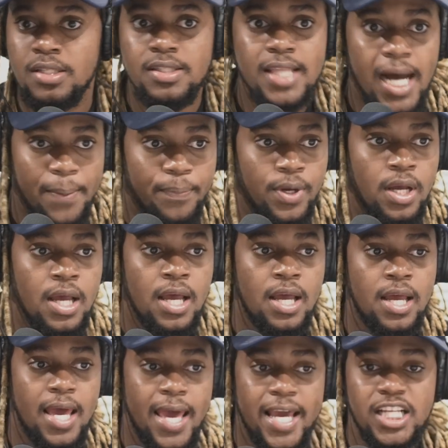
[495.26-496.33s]
stop
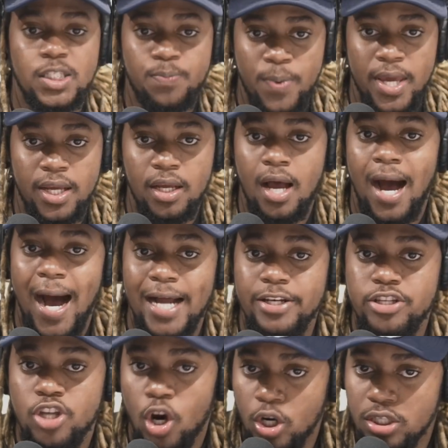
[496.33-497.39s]
expect
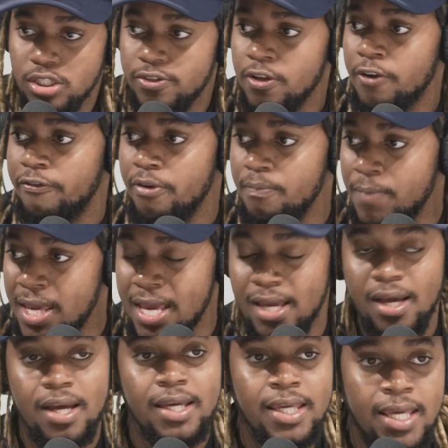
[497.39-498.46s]
adults to
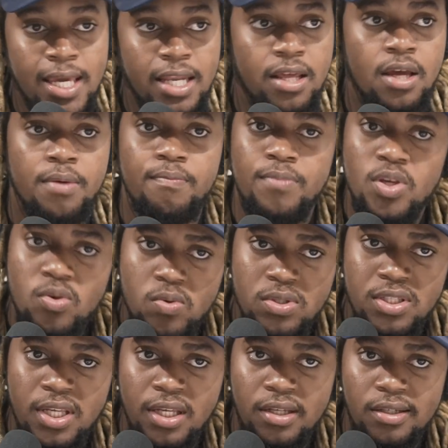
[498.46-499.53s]
make kid
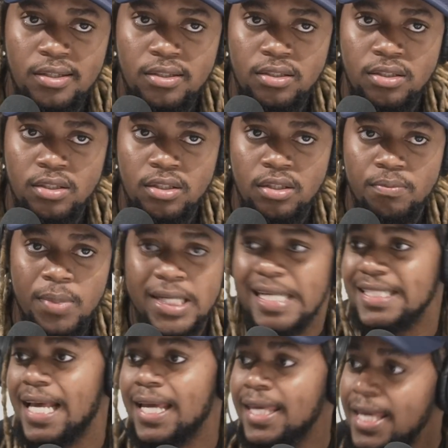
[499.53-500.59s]
music.
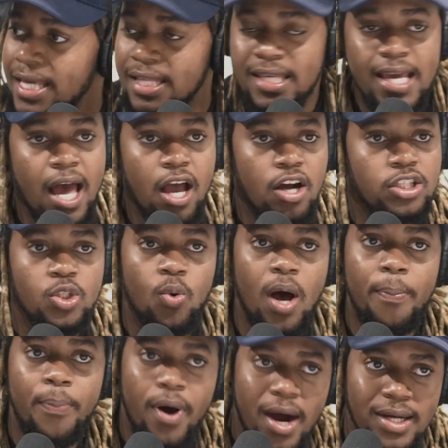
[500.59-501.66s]
Because a kid can't go
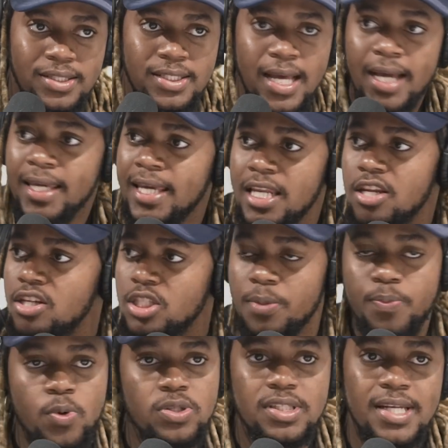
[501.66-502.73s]
to a party. A kid not
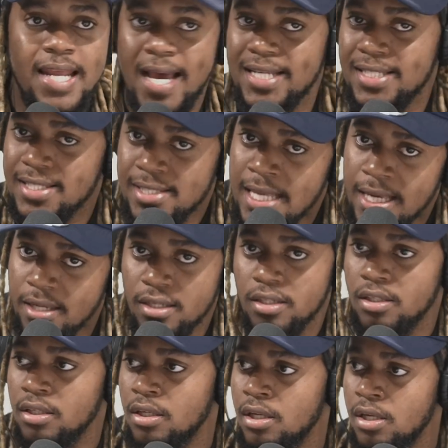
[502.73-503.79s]
supposed to there a sting.